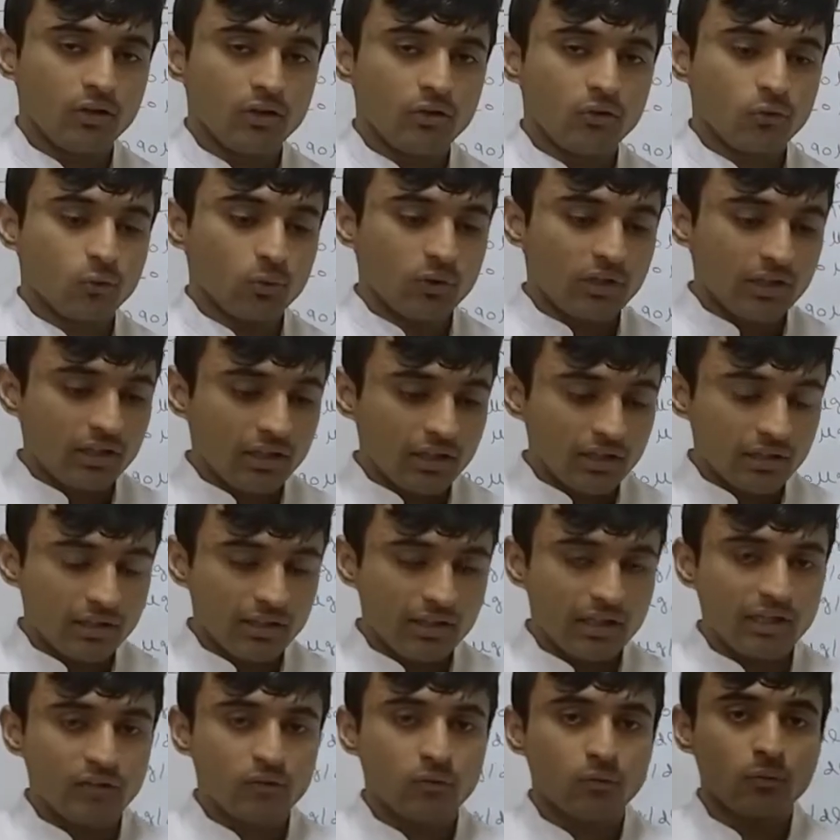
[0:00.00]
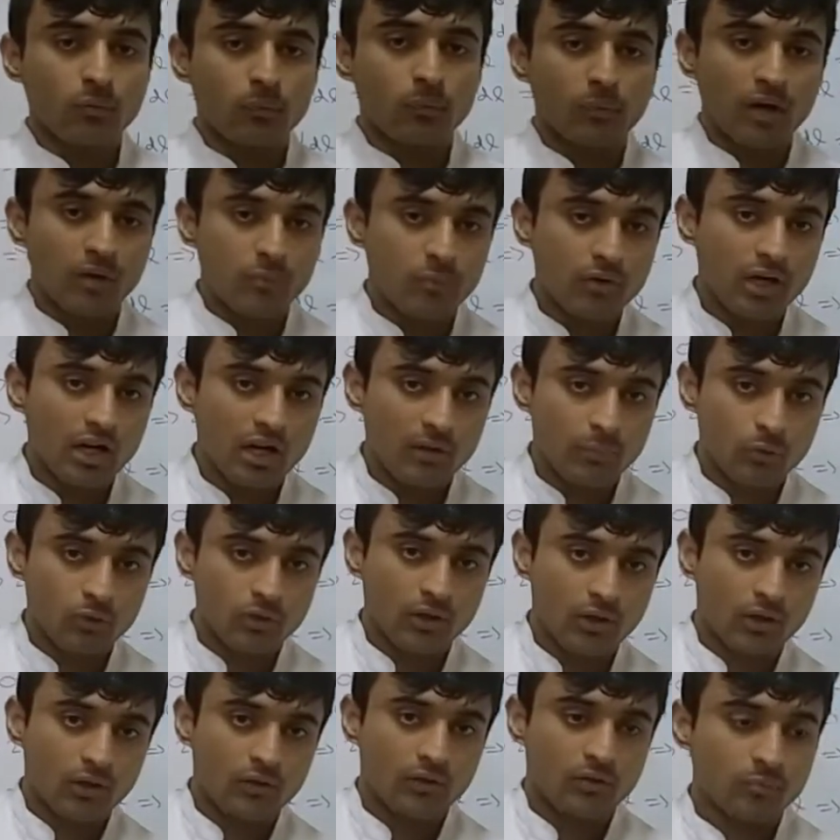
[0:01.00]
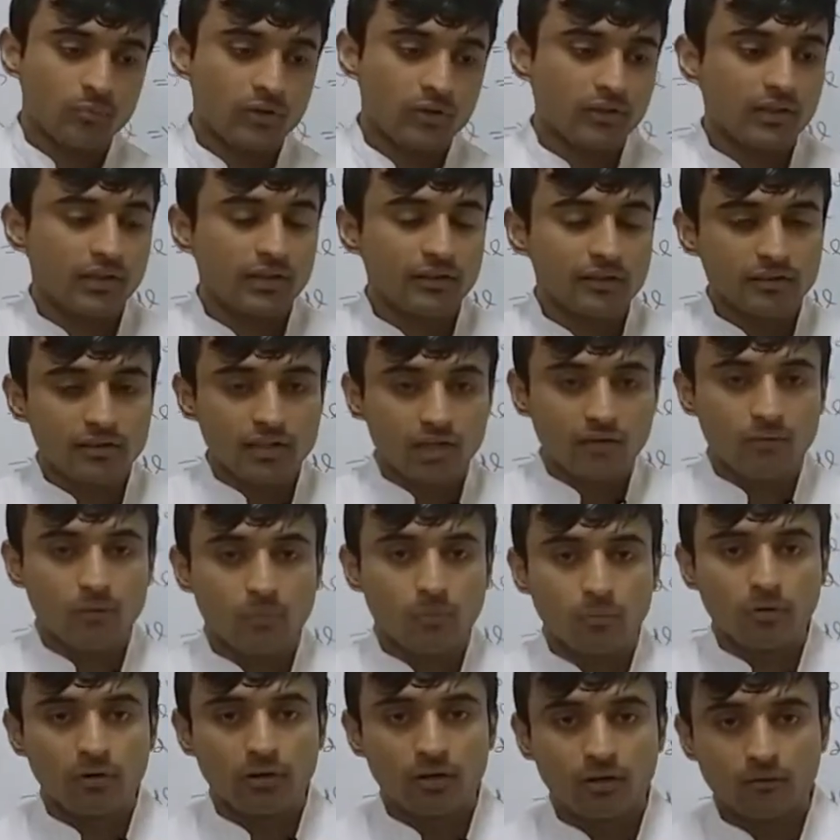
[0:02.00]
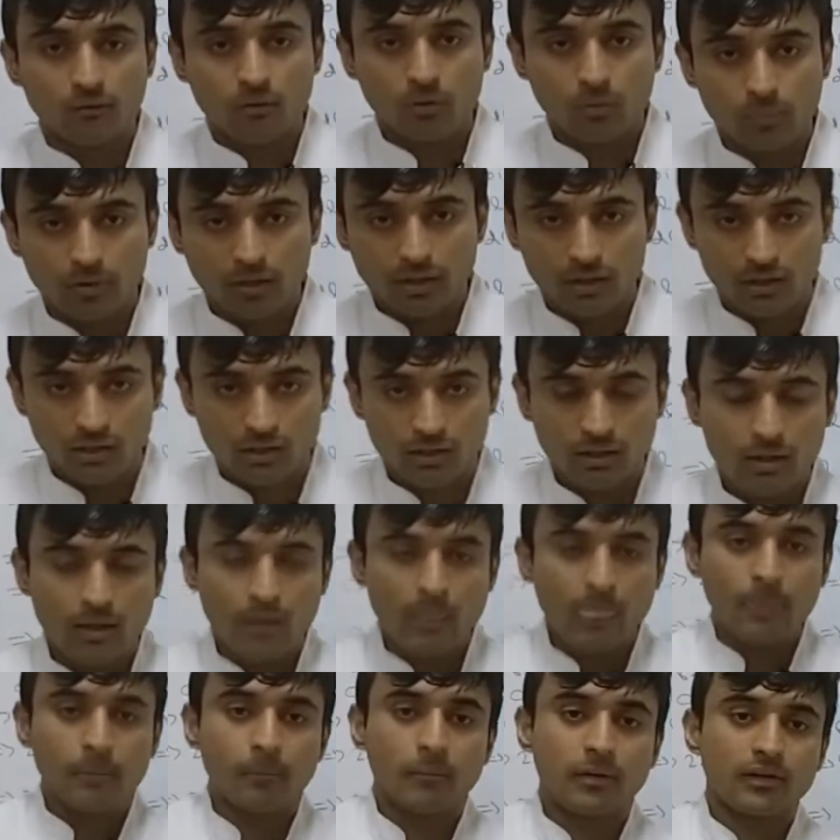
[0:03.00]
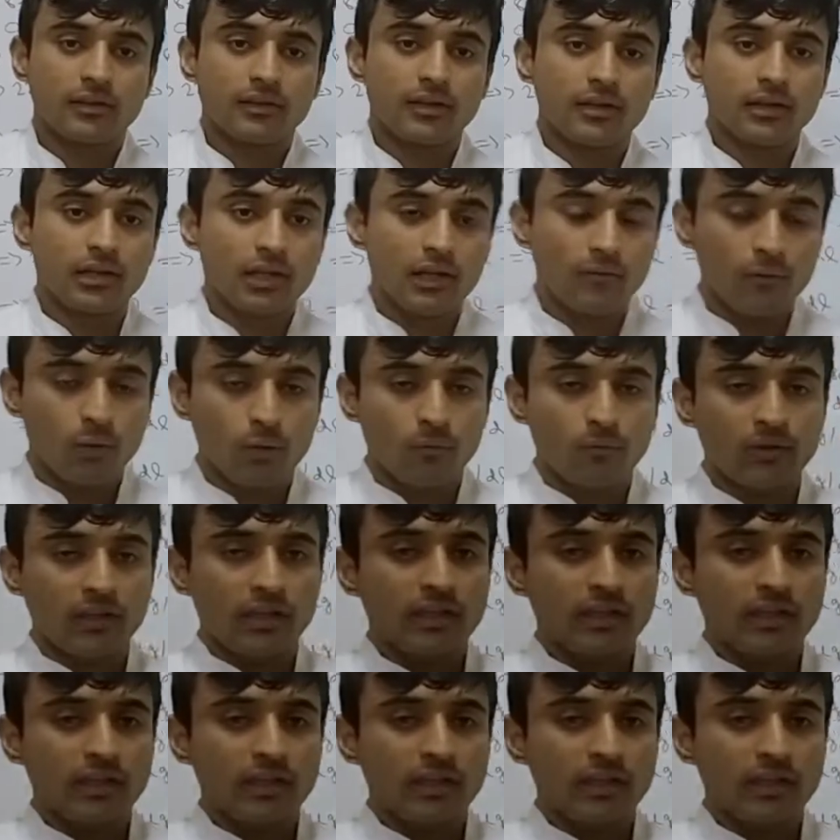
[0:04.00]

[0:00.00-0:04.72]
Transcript: So in the case of the primary hypothyroidism, the TSH level would be high, but the level of